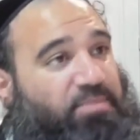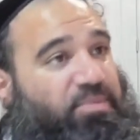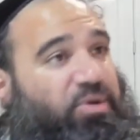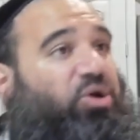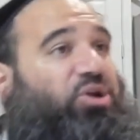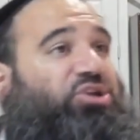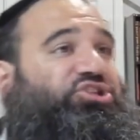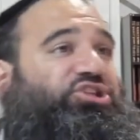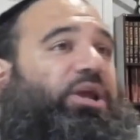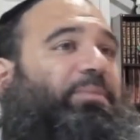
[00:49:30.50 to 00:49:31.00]

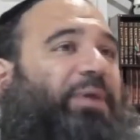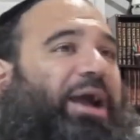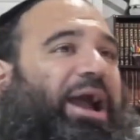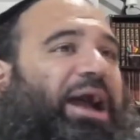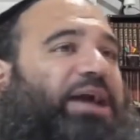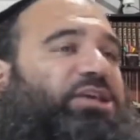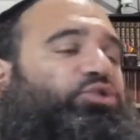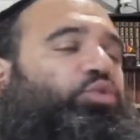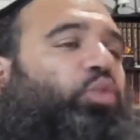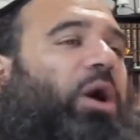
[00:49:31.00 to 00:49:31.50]
Because Hashem
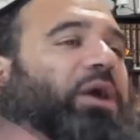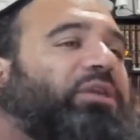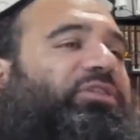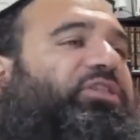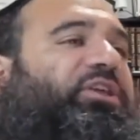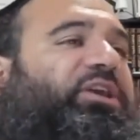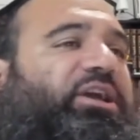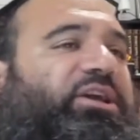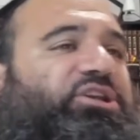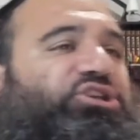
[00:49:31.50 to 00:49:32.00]
has one
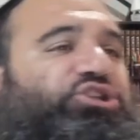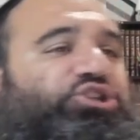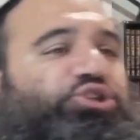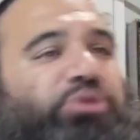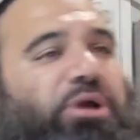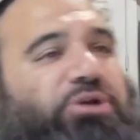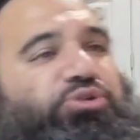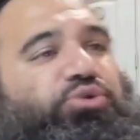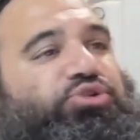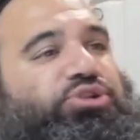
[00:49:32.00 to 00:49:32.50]
thing in His
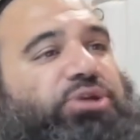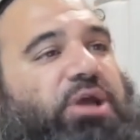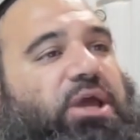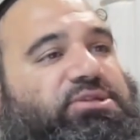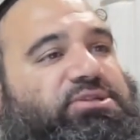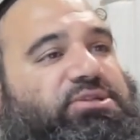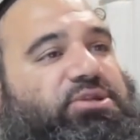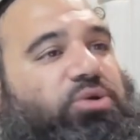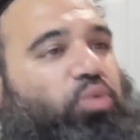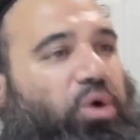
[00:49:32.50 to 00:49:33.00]
treasure
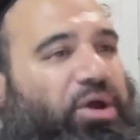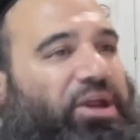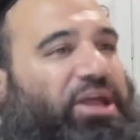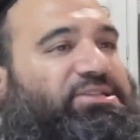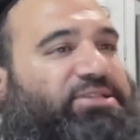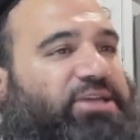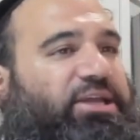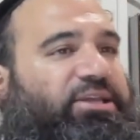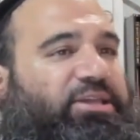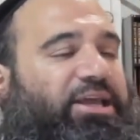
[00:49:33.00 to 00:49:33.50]
chest. What
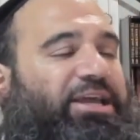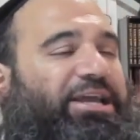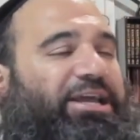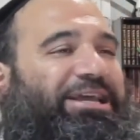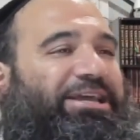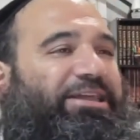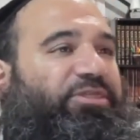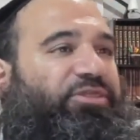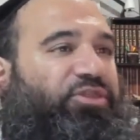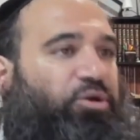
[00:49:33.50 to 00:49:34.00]
is it?
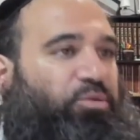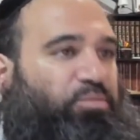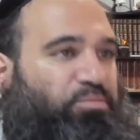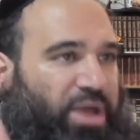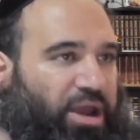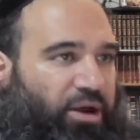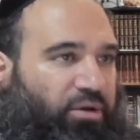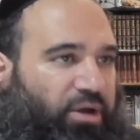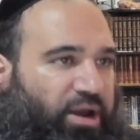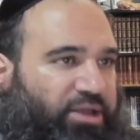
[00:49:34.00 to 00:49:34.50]
The
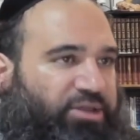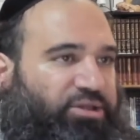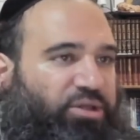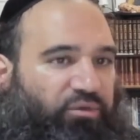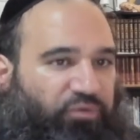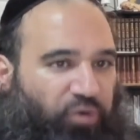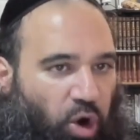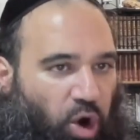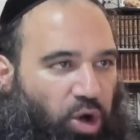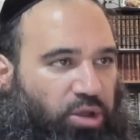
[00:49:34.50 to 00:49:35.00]
merit
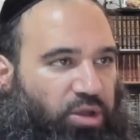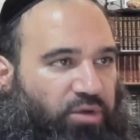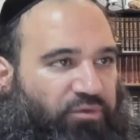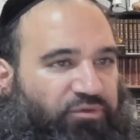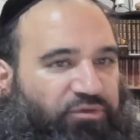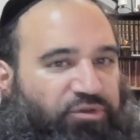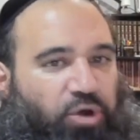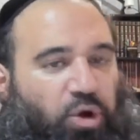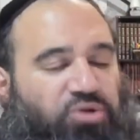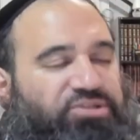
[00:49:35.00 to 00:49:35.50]
of all
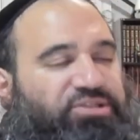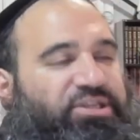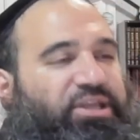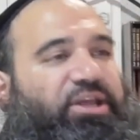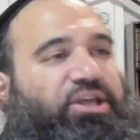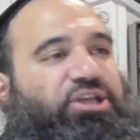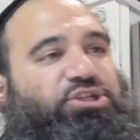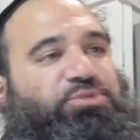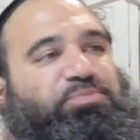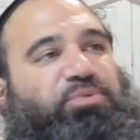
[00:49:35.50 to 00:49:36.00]
of those
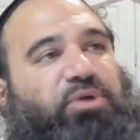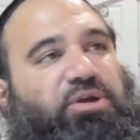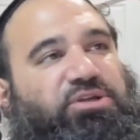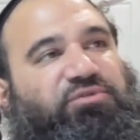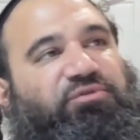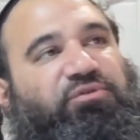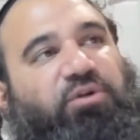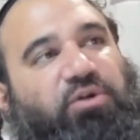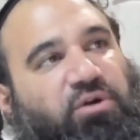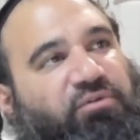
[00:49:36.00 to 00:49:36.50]
that express
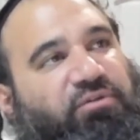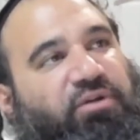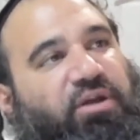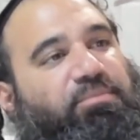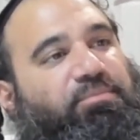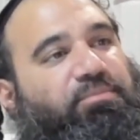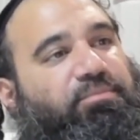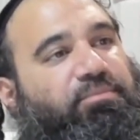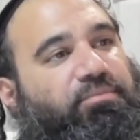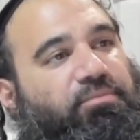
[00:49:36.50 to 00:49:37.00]
fear of
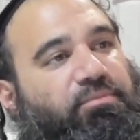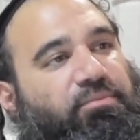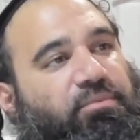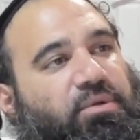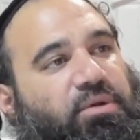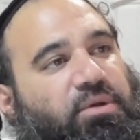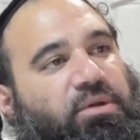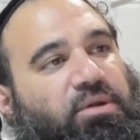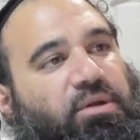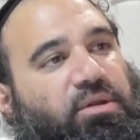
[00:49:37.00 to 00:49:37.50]
Him.
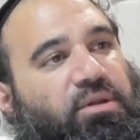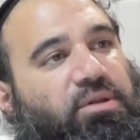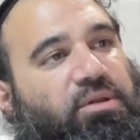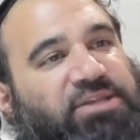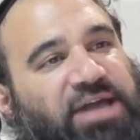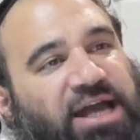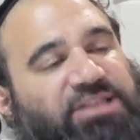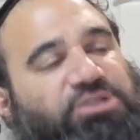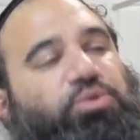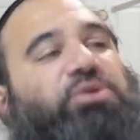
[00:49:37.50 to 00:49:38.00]

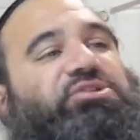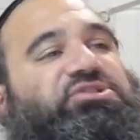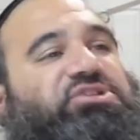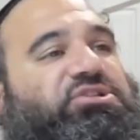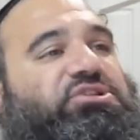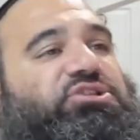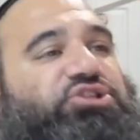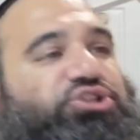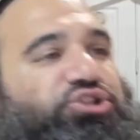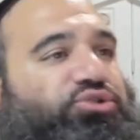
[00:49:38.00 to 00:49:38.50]
That's what's
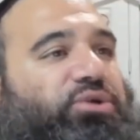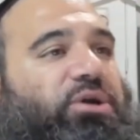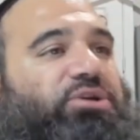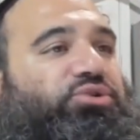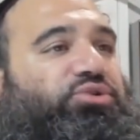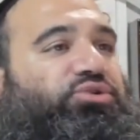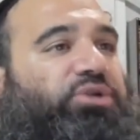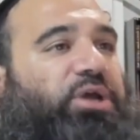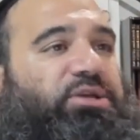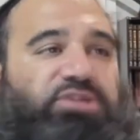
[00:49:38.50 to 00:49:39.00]
in His
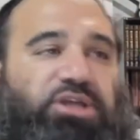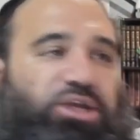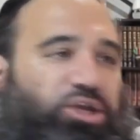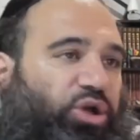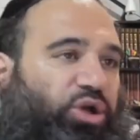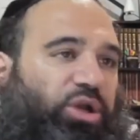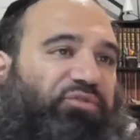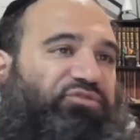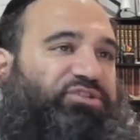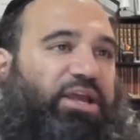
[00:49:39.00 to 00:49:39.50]
treasure chest. He
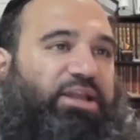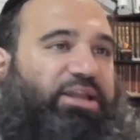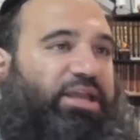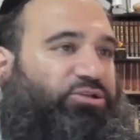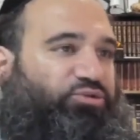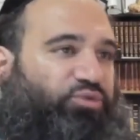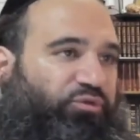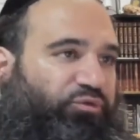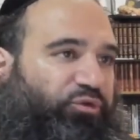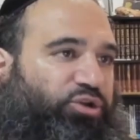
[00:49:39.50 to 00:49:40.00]
could have said He
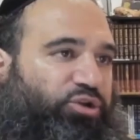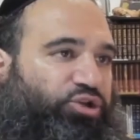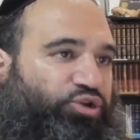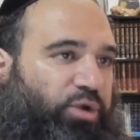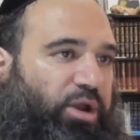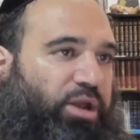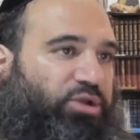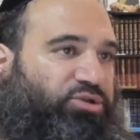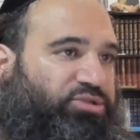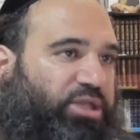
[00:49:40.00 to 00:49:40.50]
has
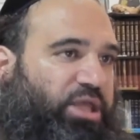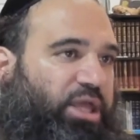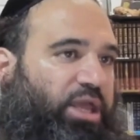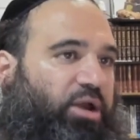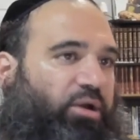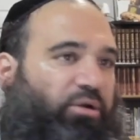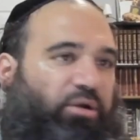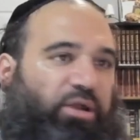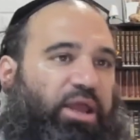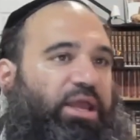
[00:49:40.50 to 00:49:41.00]
refrigerators
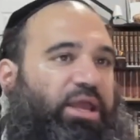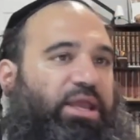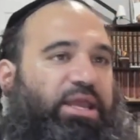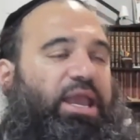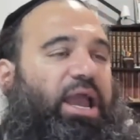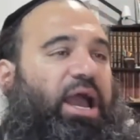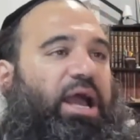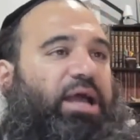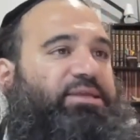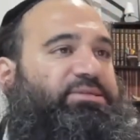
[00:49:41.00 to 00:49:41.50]
there.
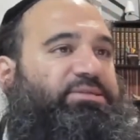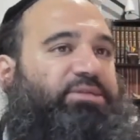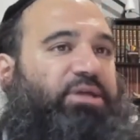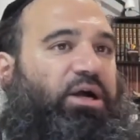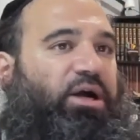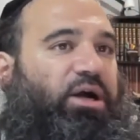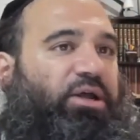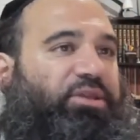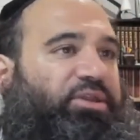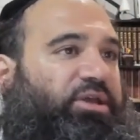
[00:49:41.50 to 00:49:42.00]
He has
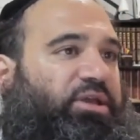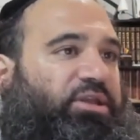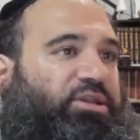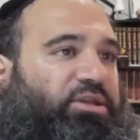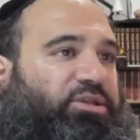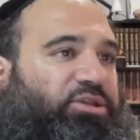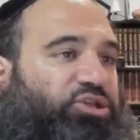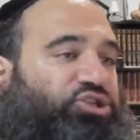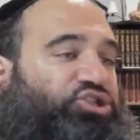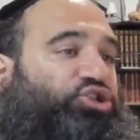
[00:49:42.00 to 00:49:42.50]

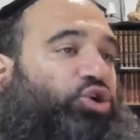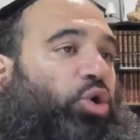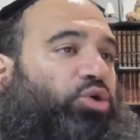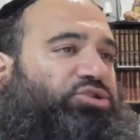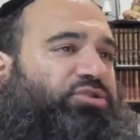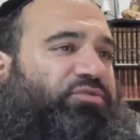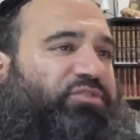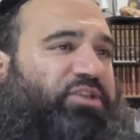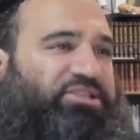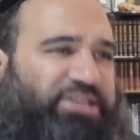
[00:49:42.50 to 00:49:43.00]
the
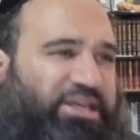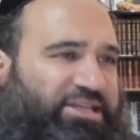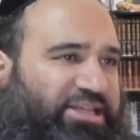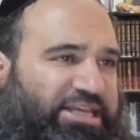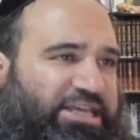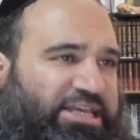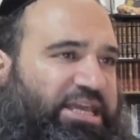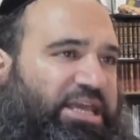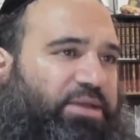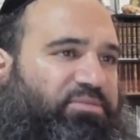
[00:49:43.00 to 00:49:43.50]
souls of the
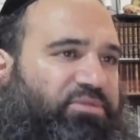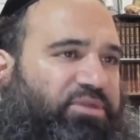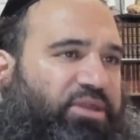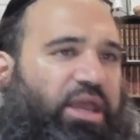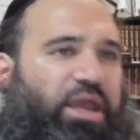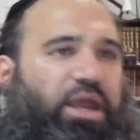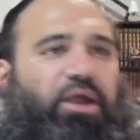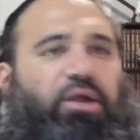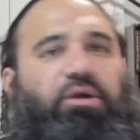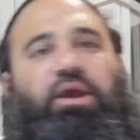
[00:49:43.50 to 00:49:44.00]
tzaddikim
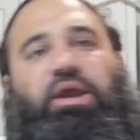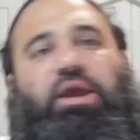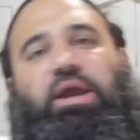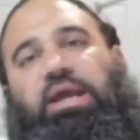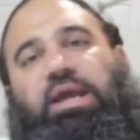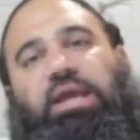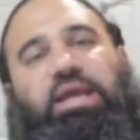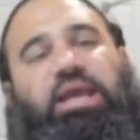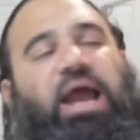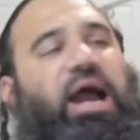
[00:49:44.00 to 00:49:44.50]
there.
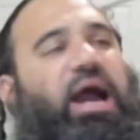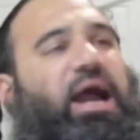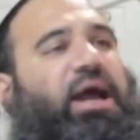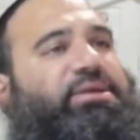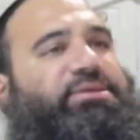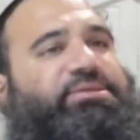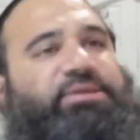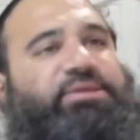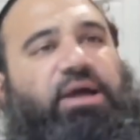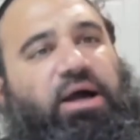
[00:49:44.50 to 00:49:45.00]
He
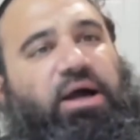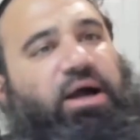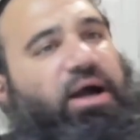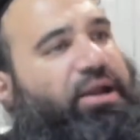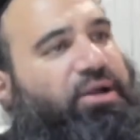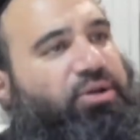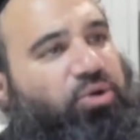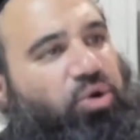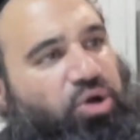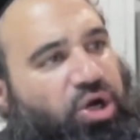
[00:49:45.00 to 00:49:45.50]
has,
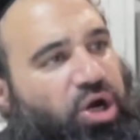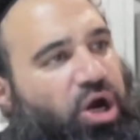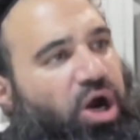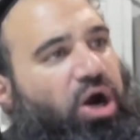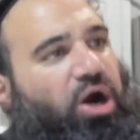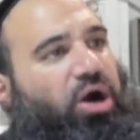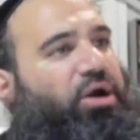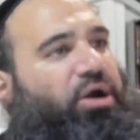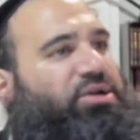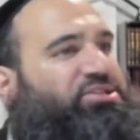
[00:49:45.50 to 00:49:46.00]

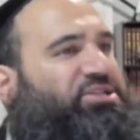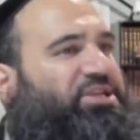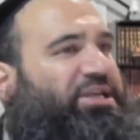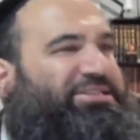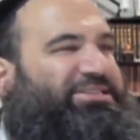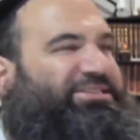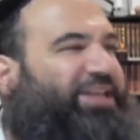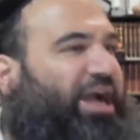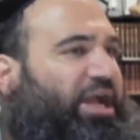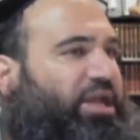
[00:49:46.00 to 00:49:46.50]
cars. He
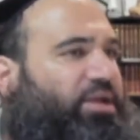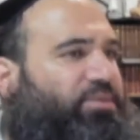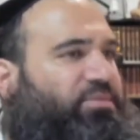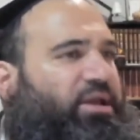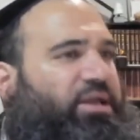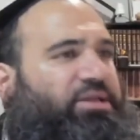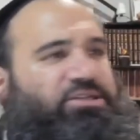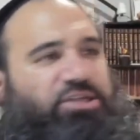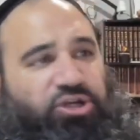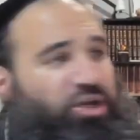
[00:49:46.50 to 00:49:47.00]
has
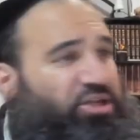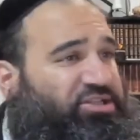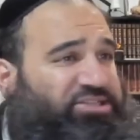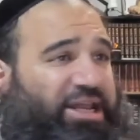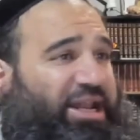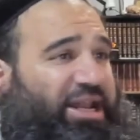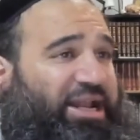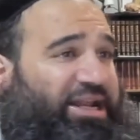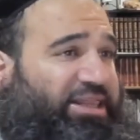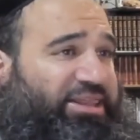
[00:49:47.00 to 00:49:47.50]
diamonds. He could have
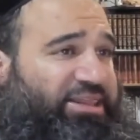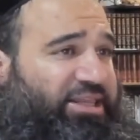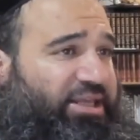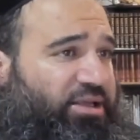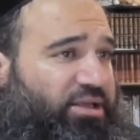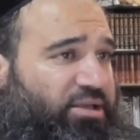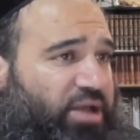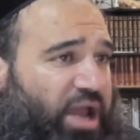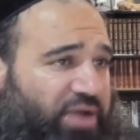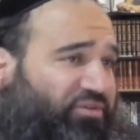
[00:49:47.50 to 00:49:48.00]
said anything.
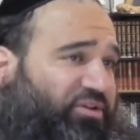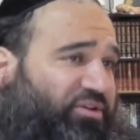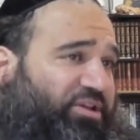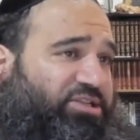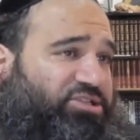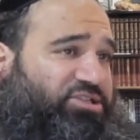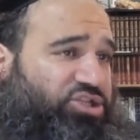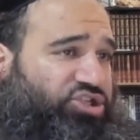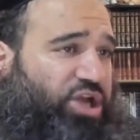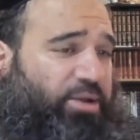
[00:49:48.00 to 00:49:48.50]

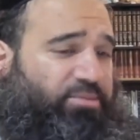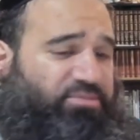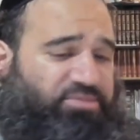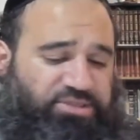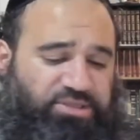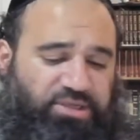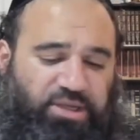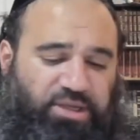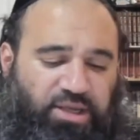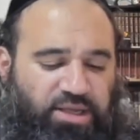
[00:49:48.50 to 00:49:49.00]
Everything is
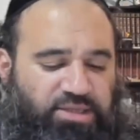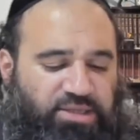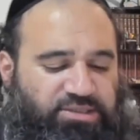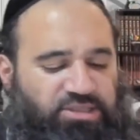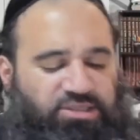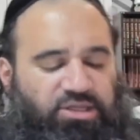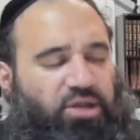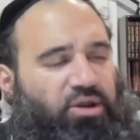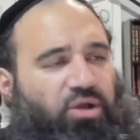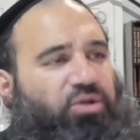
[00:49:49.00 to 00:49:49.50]
Hashem's. He
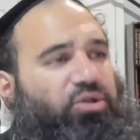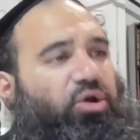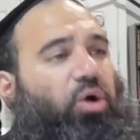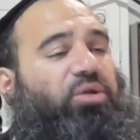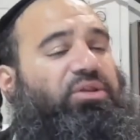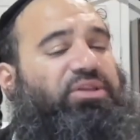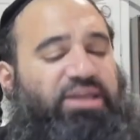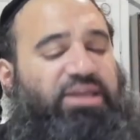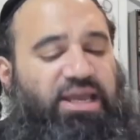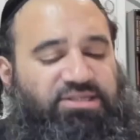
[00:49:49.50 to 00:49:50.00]
says, no. The
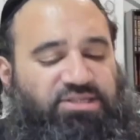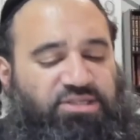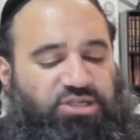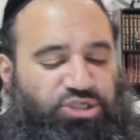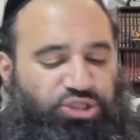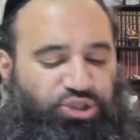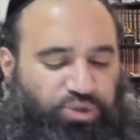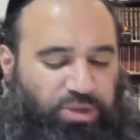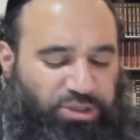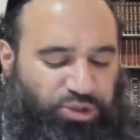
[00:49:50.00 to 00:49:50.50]
only thing He has in
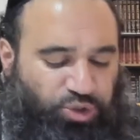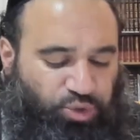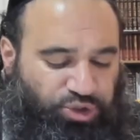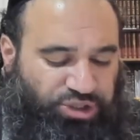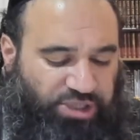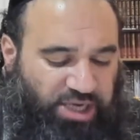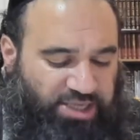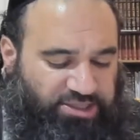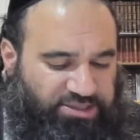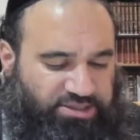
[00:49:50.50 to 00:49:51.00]
His treasure
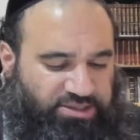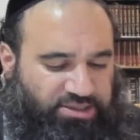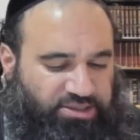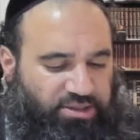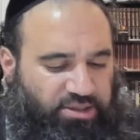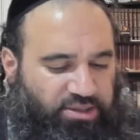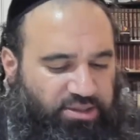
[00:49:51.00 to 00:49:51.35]
chest